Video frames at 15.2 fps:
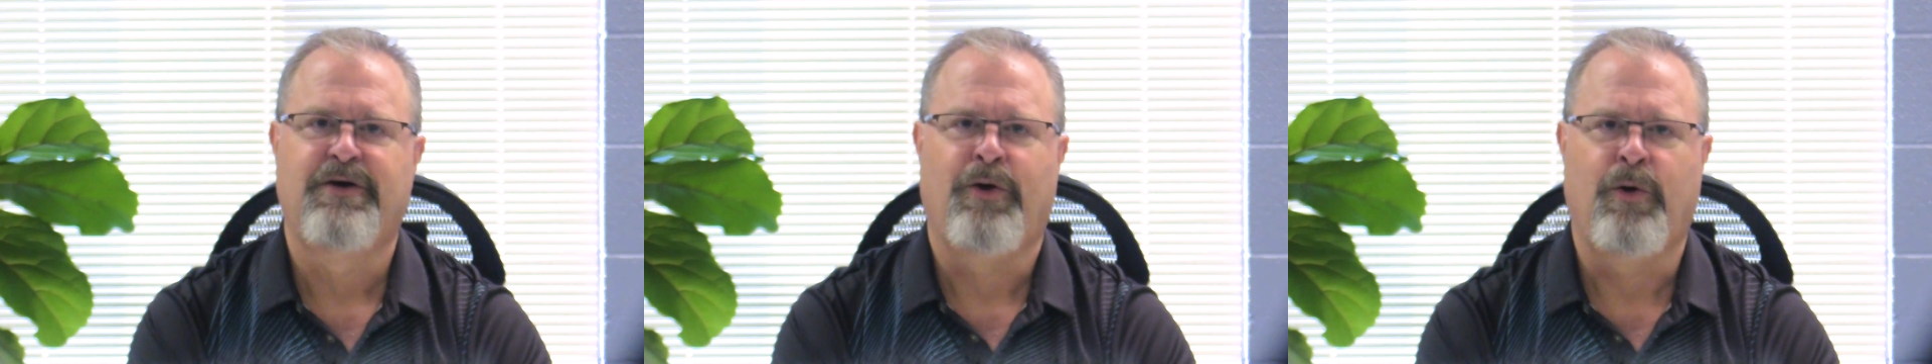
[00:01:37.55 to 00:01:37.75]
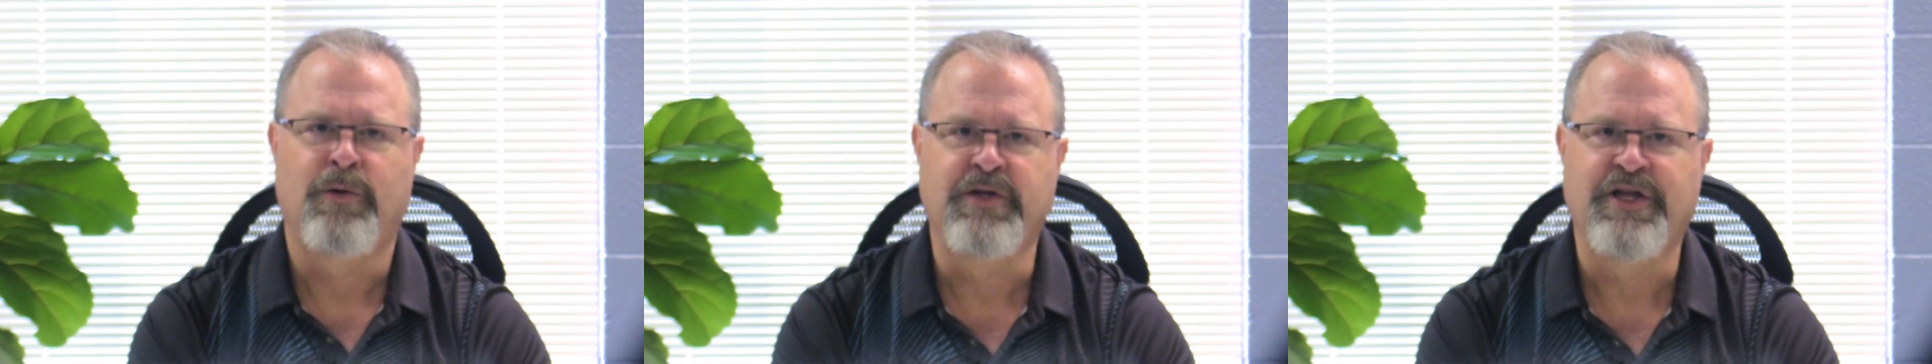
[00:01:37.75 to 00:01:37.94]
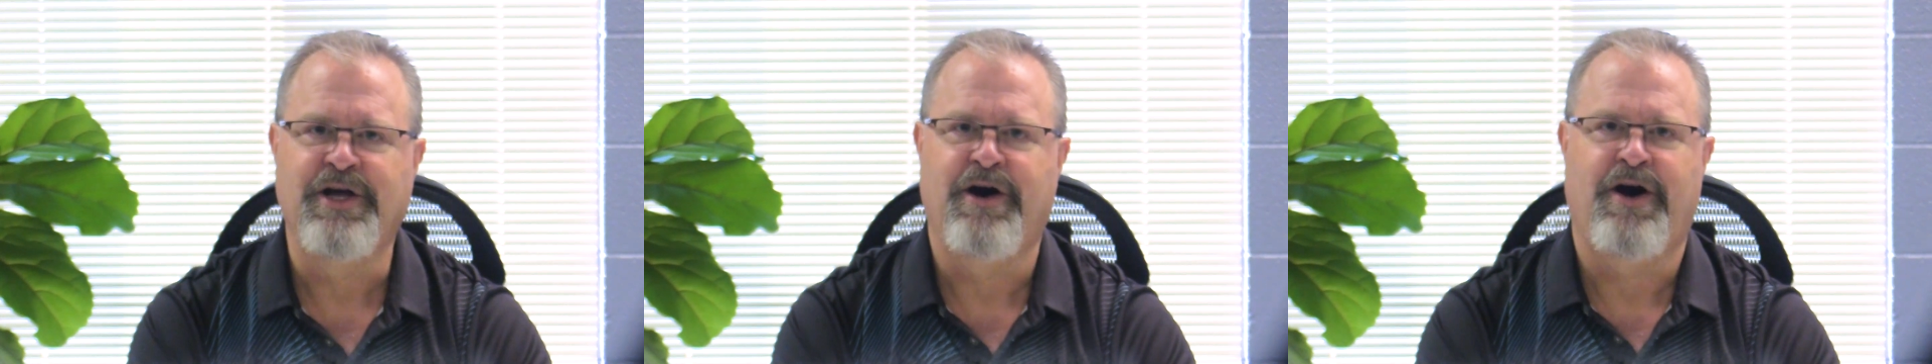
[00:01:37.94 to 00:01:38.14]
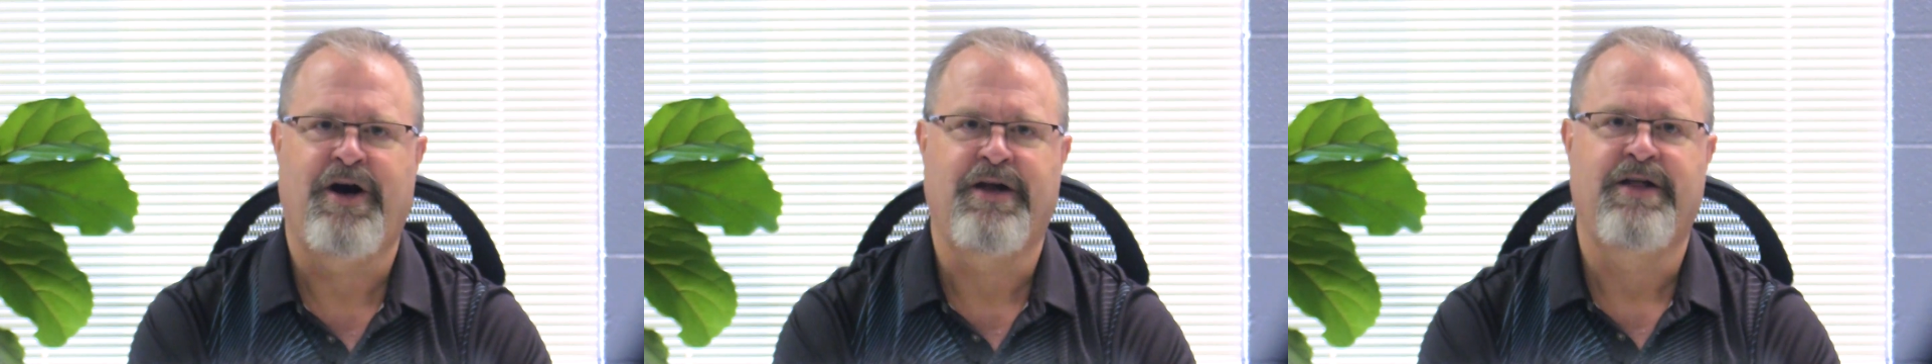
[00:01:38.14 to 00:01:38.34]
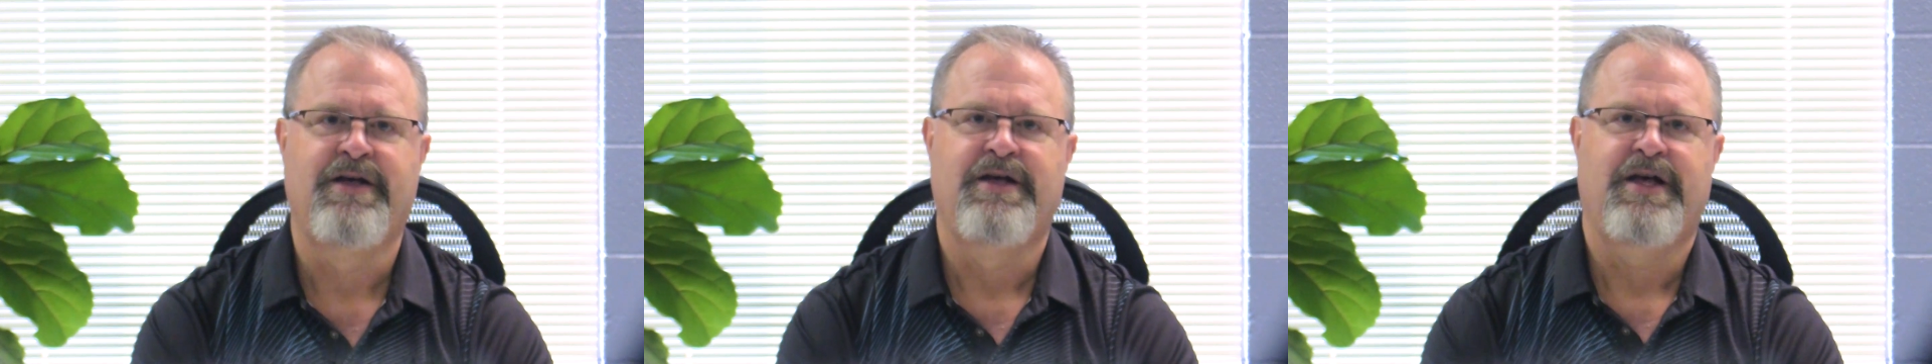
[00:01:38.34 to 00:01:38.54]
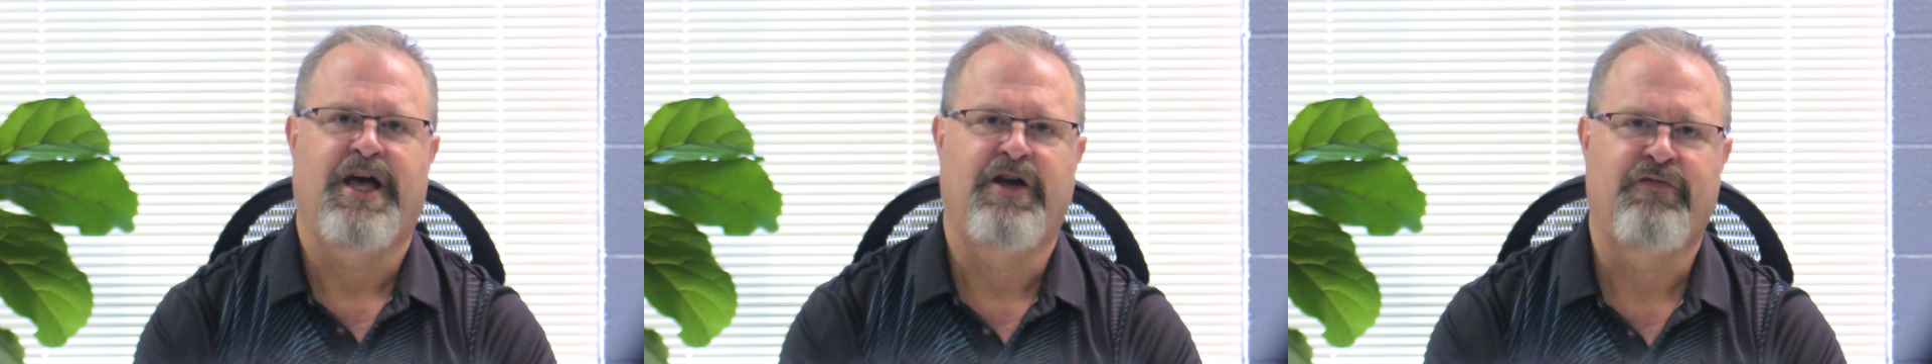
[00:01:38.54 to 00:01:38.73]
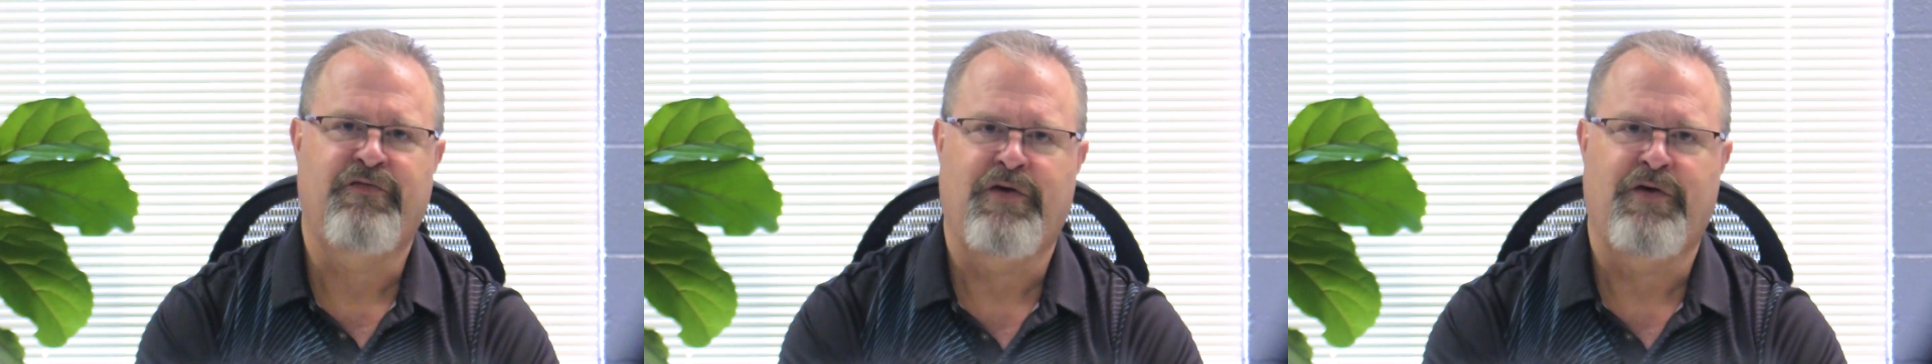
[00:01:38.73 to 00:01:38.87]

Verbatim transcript: holding on and